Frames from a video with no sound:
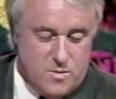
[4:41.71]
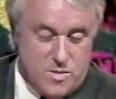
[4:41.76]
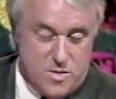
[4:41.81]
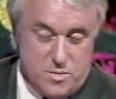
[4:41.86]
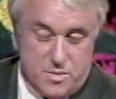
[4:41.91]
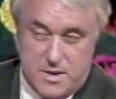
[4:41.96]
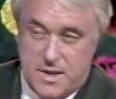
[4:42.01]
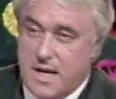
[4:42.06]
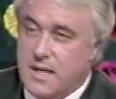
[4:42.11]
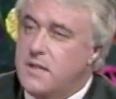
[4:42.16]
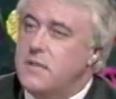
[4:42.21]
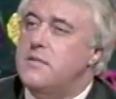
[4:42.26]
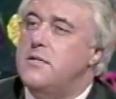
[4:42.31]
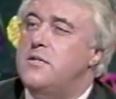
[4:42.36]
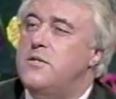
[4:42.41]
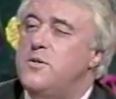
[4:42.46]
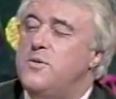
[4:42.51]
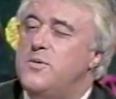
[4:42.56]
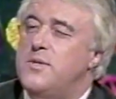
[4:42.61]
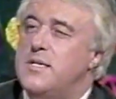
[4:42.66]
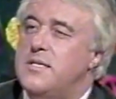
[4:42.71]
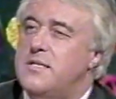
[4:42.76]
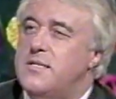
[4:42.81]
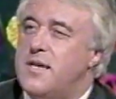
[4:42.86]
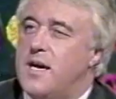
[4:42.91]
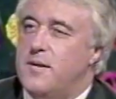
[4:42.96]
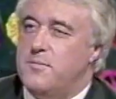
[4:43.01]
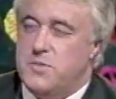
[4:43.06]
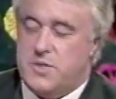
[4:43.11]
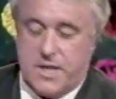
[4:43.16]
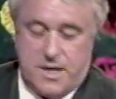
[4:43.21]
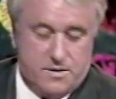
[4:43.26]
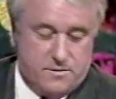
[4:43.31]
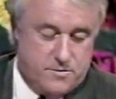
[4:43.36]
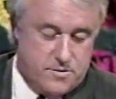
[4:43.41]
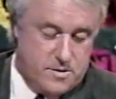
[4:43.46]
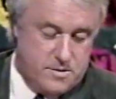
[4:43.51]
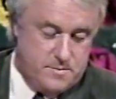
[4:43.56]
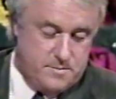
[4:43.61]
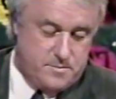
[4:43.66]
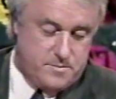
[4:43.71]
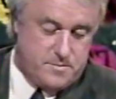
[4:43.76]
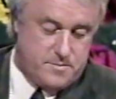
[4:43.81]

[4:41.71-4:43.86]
What we'd like you to do this time, Jennifer,